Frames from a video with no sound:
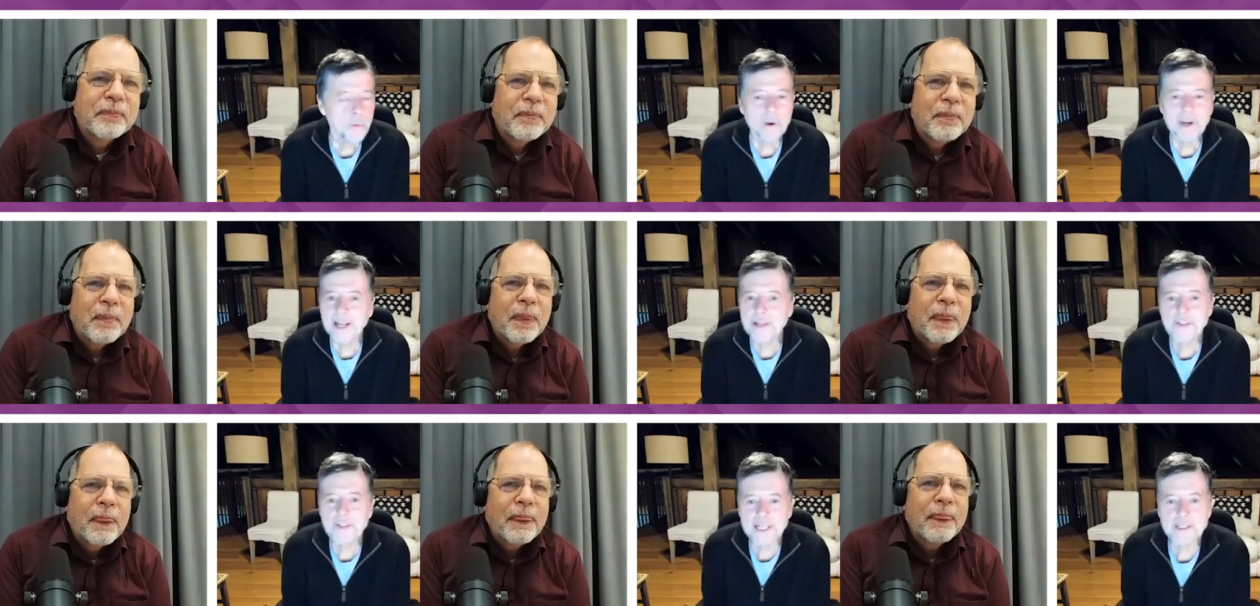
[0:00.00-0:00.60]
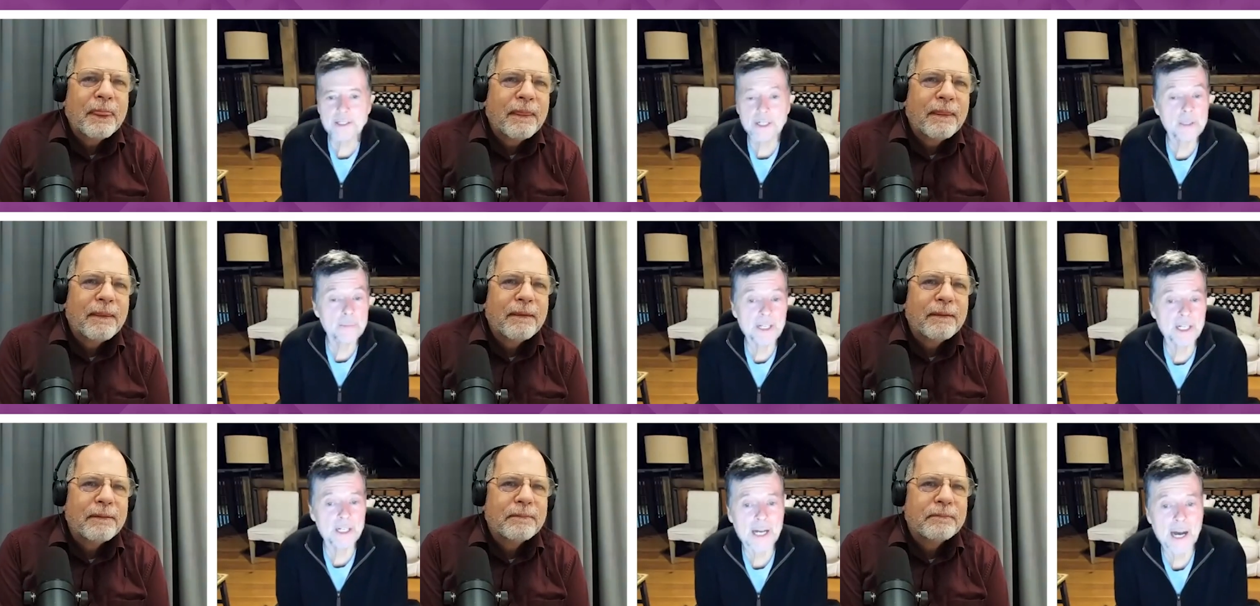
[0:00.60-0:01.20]
Speaker 1: Well, I think it's going to
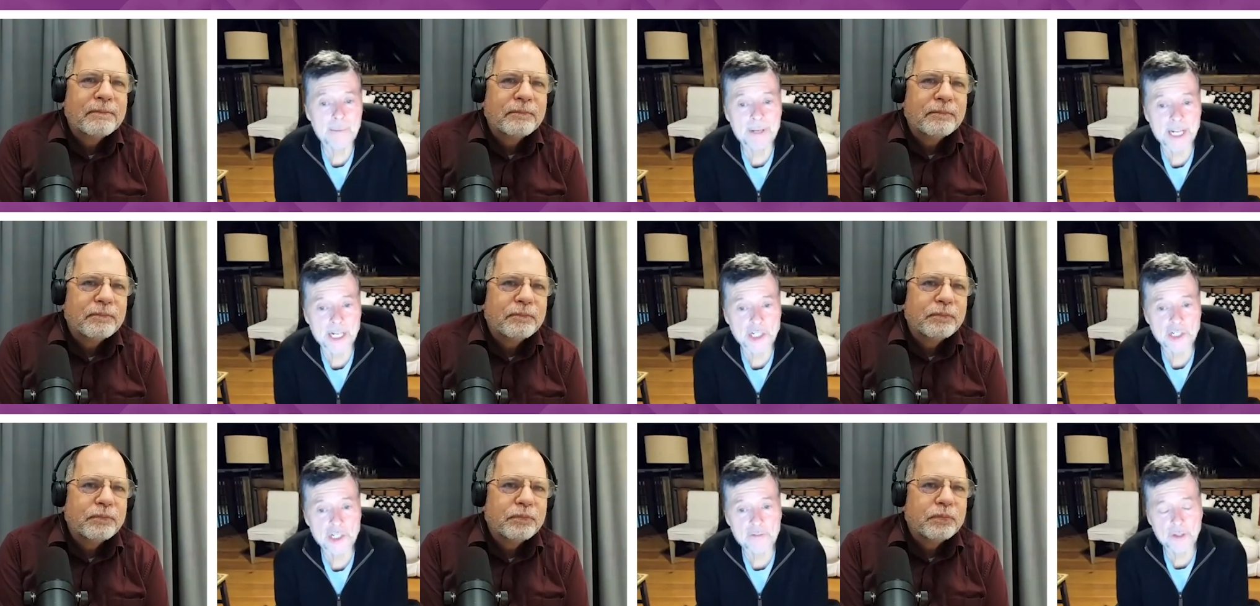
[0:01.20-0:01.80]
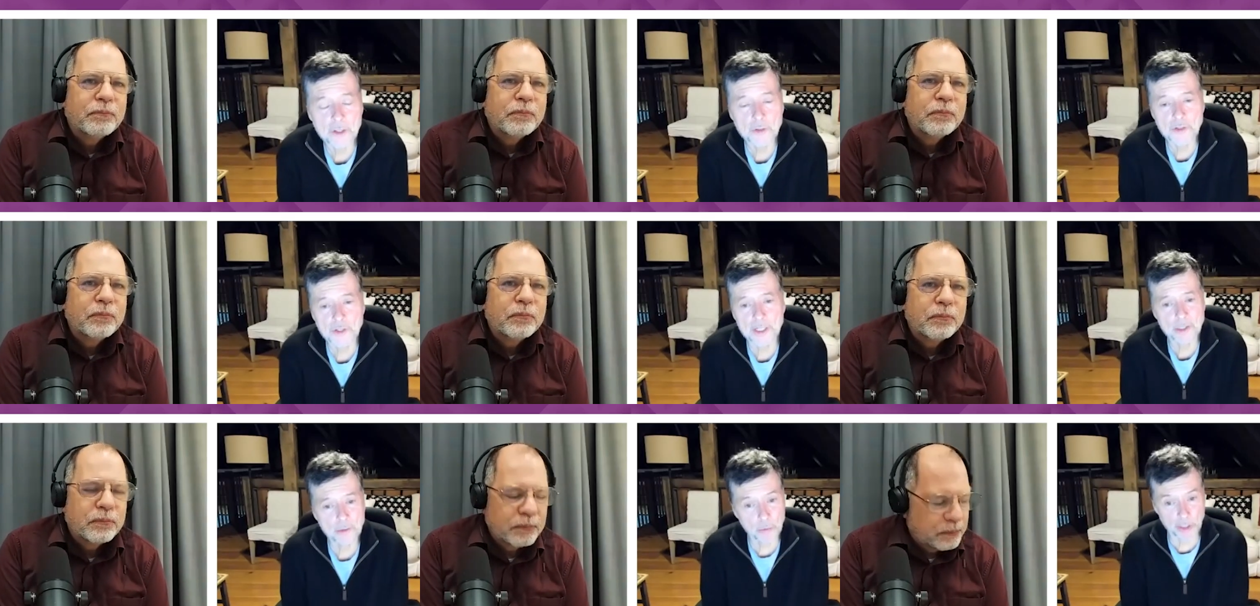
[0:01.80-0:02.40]
be a combination of those things.